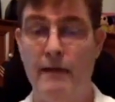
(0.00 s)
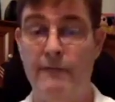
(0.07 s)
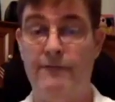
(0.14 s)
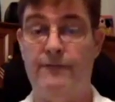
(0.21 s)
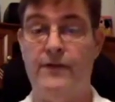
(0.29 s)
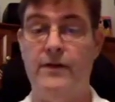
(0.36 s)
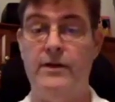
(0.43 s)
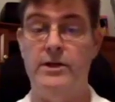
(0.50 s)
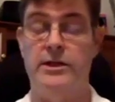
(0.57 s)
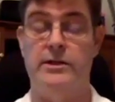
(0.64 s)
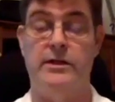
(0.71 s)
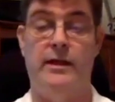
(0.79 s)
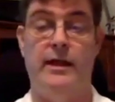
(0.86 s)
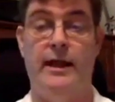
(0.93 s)

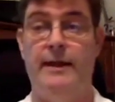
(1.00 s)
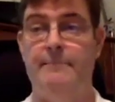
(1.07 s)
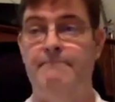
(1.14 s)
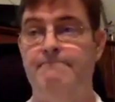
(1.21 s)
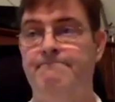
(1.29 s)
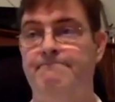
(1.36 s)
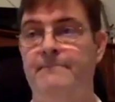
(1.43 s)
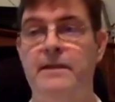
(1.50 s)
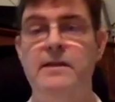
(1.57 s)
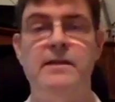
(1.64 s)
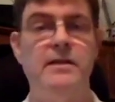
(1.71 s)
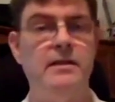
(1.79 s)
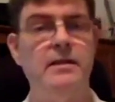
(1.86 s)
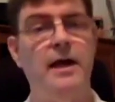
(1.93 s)
First,
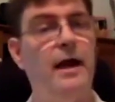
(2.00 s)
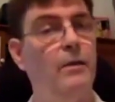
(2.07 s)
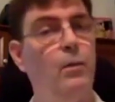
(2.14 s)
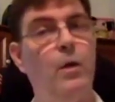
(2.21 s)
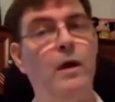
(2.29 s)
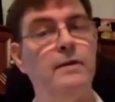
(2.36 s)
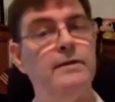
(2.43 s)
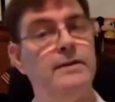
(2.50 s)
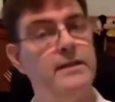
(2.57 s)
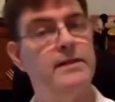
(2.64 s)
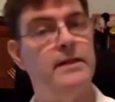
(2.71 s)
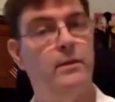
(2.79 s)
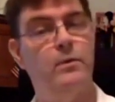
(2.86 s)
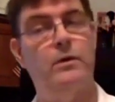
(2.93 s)
this is not Walt
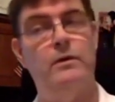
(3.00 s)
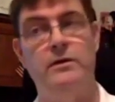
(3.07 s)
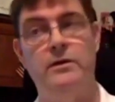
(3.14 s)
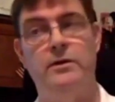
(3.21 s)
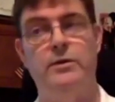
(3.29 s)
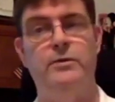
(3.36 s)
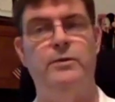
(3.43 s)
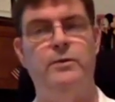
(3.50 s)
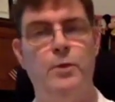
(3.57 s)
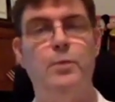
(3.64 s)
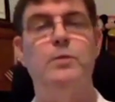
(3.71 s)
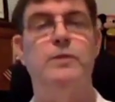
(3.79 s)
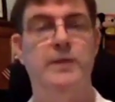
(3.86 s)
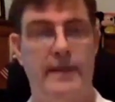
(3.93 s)
Disney World
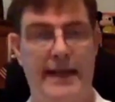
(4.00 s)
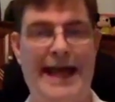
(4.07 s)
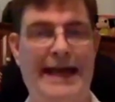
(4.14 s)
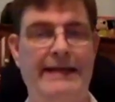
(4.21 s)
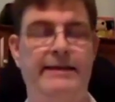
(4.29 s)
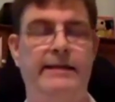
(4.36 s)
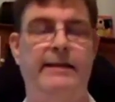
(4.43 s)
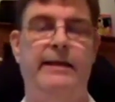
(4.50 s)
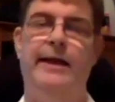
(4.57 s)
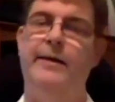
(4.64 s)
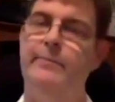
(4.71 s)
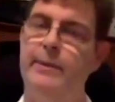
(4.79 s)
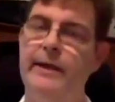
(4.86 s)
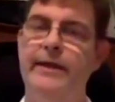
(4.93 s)
news yet,
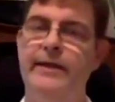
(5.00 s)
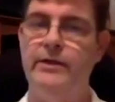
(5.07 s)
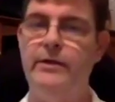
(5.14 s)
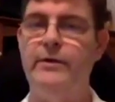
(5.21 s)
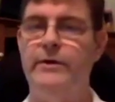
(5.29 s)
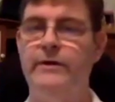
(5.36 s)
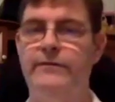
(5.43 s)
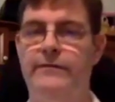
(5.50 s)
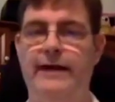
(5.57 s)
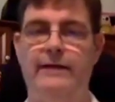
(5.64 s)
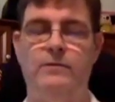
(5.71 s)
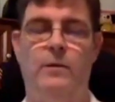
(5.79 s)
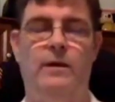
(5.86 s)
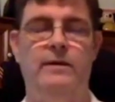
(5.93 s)
but could
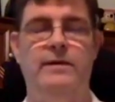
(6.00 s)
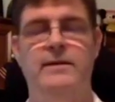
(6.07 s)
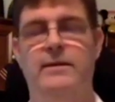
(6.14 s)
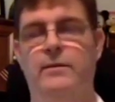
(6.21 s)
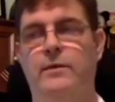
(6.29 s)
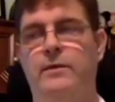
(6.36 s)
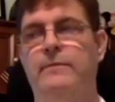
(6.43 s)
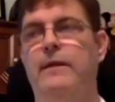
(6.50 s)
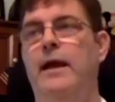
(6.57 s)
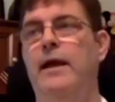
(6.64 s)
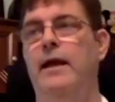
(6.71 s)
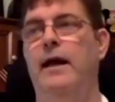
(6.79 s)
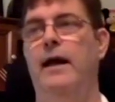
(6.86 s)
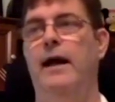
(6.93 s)
affect Walt Disney World.
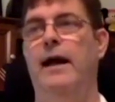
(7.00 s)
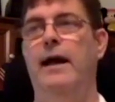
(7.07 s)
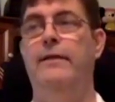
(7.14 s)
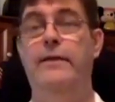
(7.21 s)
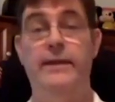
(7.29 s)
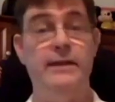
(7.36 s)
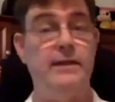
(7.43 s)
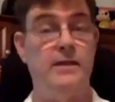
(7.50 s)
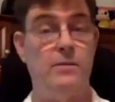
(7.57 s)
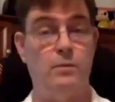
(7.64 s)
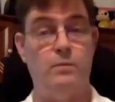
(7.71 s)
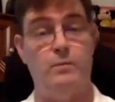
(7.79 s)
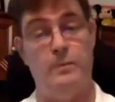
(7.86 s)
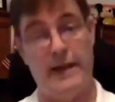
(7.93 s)
This
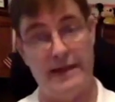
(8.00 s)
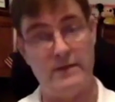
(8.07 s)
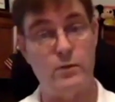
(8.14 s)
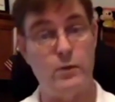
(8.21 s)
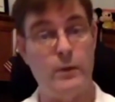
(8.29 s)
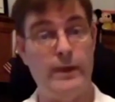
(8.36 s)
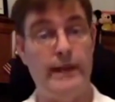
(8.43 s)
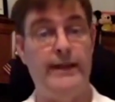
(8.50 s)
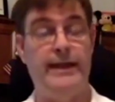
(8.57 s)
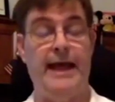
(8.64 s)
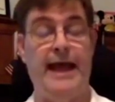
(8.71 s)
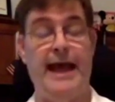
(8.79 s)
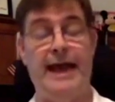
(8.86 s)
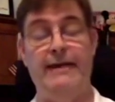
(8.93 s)
next week
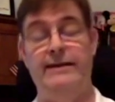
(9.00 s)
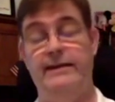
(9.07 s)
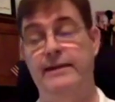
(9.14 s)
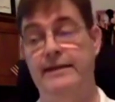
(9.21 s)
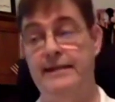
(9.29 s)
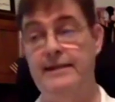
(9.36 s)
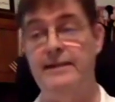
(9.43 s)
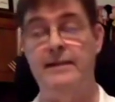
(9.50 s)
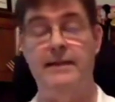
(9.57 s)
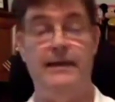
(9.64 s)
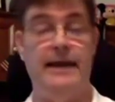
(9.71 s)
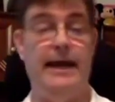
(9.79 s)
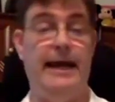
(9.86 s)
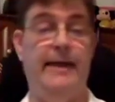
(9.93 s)
at
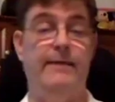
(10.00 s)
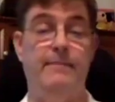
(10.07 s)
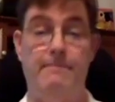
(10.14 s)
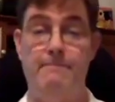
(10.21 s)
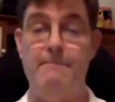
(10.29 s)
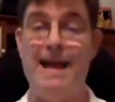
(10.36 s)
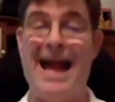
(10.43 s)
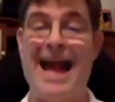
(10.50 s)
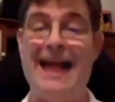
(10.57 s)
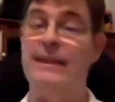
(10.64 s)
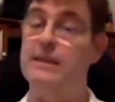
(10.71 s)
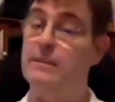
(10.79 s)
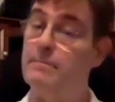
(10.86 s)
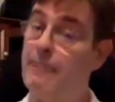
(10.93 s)
Disneyland,
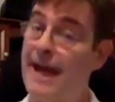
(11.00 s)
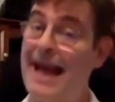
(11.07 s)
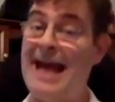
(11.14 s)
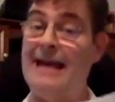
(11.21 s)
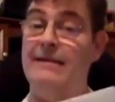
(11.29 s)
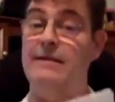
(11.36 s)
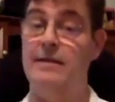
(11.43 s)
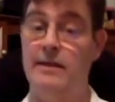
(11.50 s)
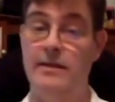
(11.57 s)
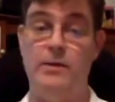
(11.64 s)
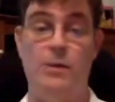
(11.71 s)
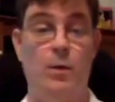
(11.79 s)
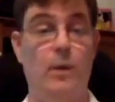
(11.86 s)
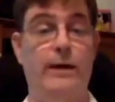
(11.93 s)
Max Pass
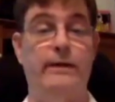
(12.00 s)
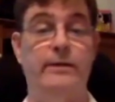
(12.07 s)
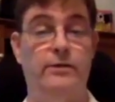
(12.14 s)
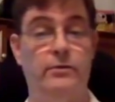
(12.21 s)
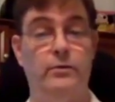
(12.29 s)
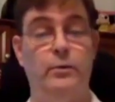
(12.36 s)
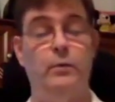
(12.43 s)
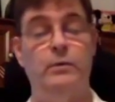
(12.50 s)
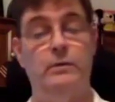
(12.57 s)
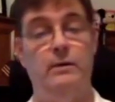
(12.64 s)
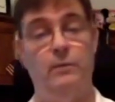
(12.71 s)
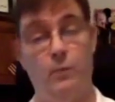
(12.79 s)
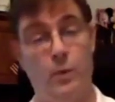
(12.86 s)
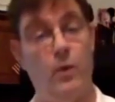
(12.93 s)
is going to
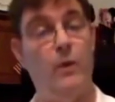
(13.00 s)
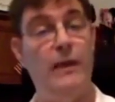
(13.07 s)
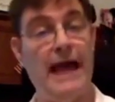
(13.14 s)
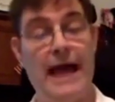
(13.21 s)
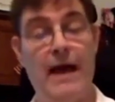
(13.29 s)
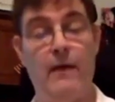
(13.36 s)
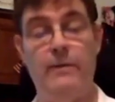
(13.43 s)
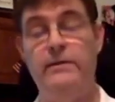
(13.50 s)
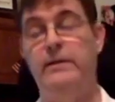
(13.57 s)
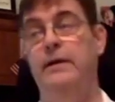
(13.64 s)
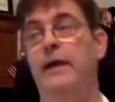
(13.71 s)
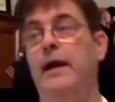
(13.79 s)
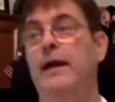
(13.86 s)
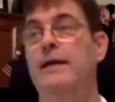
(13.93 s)
roll out.
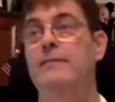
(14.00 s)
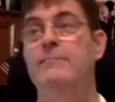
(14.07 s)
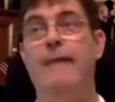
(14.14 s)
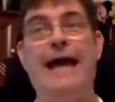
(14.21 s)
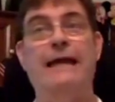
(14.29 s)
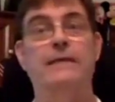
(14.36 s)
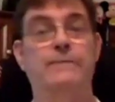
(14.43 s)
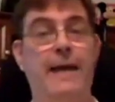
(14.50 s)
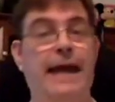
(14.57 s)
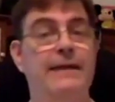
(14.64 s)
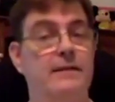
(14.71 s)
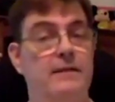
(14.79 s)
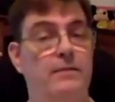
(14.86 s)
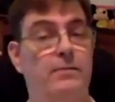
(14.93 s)
Max
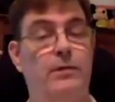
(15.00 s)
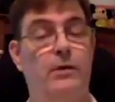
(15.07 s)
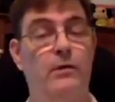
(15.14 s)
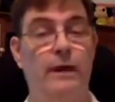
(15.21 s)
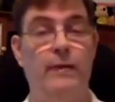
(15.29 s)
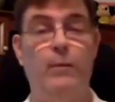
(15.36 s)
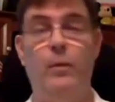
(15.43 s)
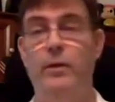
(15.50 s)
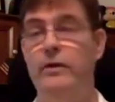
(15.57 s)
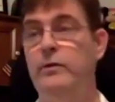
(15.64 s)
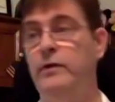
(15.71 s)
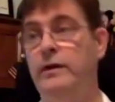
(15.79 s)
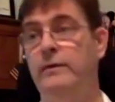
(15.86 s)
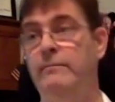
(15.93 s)
Pass is a program where
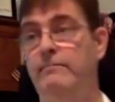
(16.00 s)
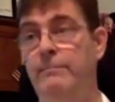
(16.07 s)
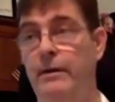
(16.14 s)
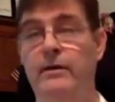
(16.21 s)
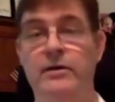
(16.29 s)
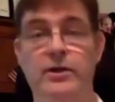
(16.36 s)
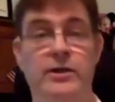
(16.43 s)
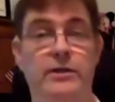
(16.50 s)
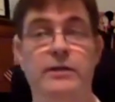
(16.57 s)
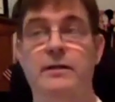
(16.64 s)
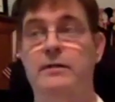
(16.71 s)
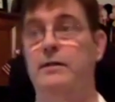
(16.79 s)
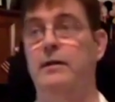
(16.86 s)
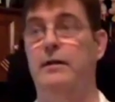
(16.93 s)
you can
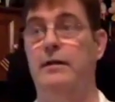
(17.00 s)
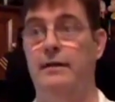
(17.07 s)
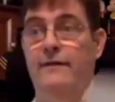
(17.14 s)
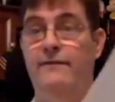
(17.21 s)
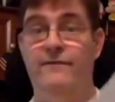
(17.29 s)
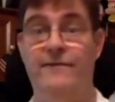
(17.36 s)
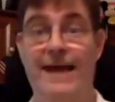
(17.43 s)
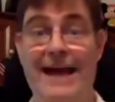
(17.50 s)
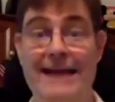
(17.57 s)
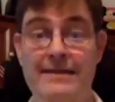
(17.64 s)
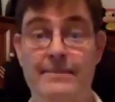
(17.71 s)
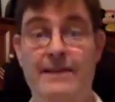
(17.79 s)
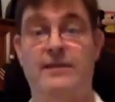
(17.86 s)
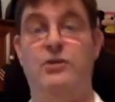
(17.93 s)
purchase
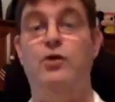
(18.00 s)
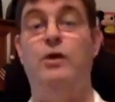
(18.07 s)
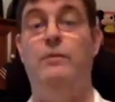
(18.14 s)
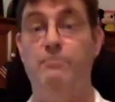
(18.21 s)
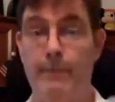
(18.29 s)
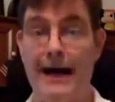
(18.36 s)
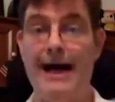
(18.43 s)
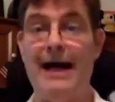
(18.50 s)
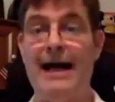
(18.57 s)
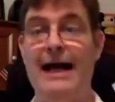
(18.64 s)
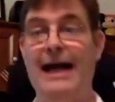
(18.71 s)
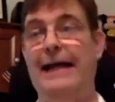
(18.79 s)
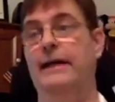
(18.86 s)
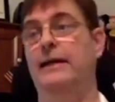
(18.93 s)
Fast Passes. You can
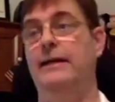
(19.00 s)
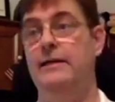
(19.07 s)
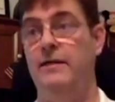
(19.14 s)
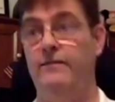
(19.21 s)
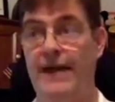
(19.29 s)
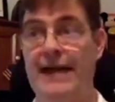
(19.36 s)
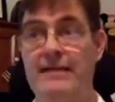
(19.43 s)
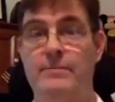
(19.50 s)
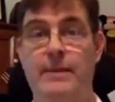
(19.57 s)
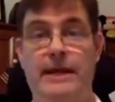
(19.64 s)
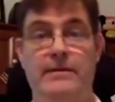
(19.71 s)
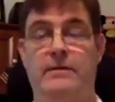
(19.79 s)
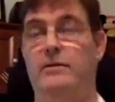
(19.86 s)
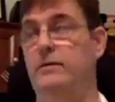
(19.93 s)
buy Fast
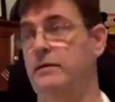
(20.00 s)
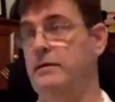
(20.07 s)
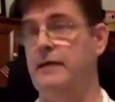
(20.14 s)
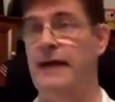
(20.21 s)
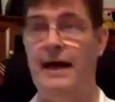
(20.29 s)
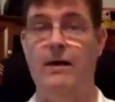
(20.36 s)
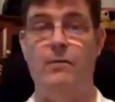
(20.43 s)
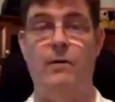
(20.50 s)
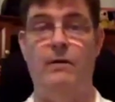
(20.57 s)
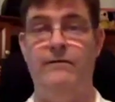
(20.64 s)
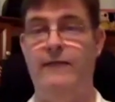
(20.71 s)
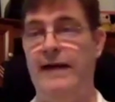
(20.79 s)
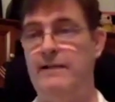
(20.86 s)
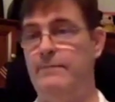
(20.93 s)
Passes. You can say, I
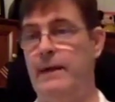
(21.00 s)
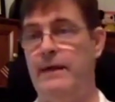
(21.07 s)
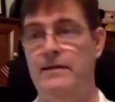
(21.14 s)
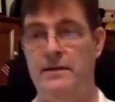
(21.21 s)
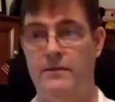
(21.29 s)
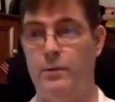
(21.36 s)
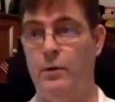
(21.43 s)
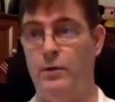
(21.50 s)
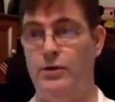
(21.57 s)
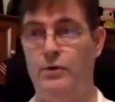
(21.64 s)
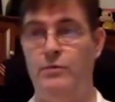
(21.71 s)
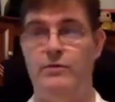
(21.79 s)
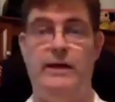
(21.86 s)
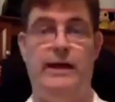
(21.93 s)
want Fast Passes for
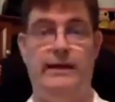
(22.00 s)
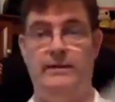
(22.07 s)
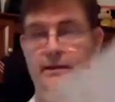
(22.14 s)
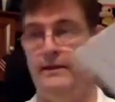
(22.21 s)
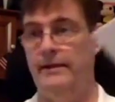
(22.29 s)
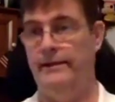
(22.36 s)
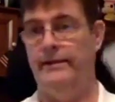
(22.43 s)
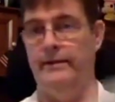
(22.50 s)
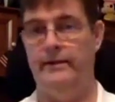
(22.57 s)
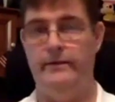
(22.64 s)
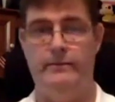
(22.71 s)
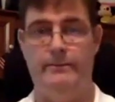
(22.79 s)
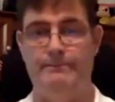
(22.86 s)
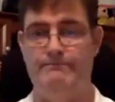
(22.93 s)
Tuesday.
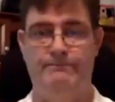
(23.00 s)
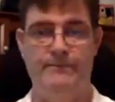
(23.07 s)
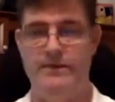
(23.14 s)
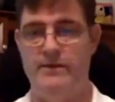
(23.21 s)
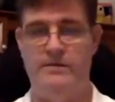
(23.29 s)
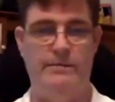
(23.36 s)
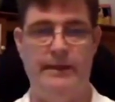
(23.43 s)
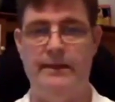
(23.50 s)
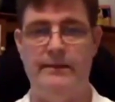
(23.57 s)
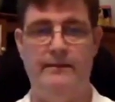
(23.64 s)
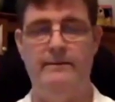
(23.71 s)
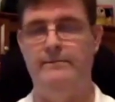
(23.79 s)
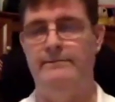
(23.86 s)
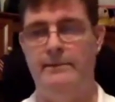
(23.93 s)
You
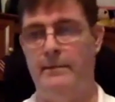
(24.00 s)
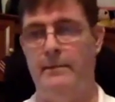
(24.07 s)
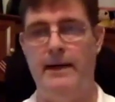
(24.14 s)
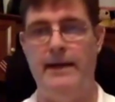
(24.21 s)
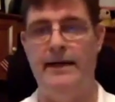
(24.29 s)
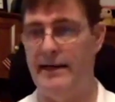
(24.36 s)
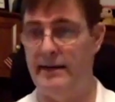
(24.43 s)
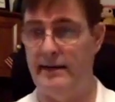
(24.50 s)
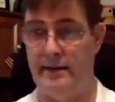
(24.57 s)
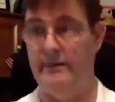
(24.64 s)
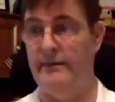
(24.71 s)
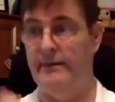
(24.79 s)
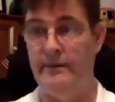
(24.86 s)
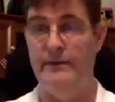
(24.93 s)
spend the money
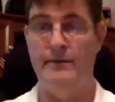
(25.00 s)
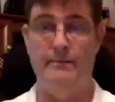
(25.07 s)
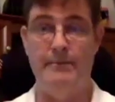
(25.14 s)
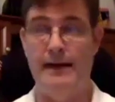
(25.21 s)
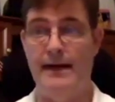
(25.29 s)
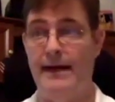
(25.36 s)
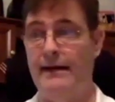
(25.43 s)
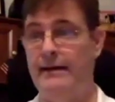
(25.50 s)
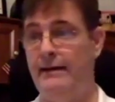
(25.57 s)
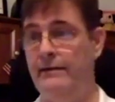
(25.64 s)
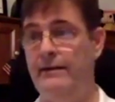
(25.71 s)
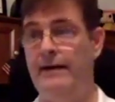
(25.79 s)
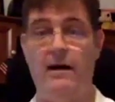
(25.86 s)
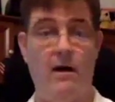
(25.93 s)
and you
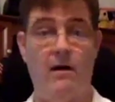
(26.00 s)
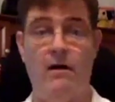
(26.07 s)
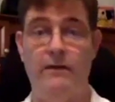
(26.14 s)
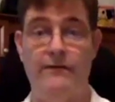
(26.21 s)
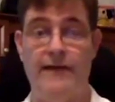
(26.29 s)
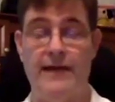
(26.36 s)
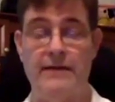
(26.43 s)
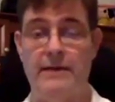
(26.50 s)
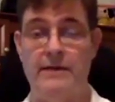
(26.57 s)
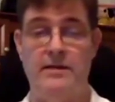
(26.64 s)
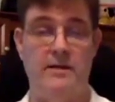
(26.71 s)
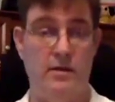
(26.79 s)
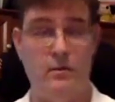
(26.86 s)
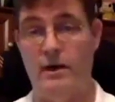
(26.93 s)
get all the Fast
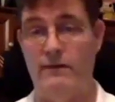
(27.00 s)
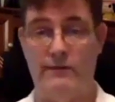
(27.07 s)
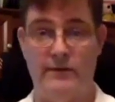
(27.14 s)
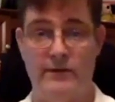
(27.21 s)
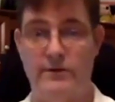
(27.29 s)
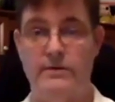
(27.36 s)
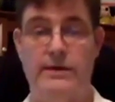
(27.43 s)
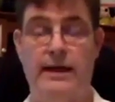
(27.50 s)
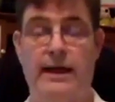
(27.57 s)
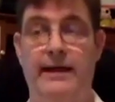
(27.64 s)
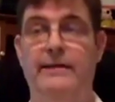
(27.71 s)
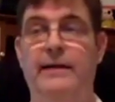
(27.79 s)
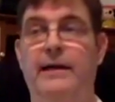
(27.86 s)
Passes you want for Tuesday.